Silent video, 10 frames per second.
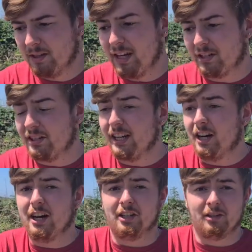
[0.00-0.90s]
They still
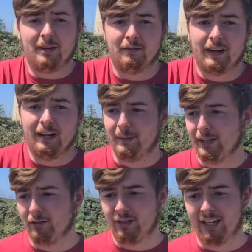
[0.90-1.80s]
are, to be fair. I mean,
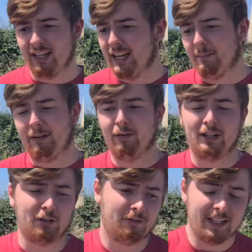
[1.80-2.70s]
yeah. obviously,
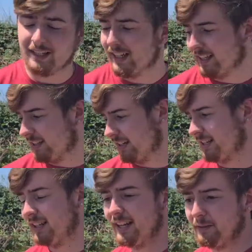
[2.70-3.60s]
EP3's got VTEC, this
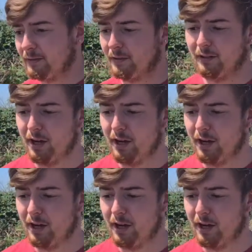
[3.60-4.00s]
has lift.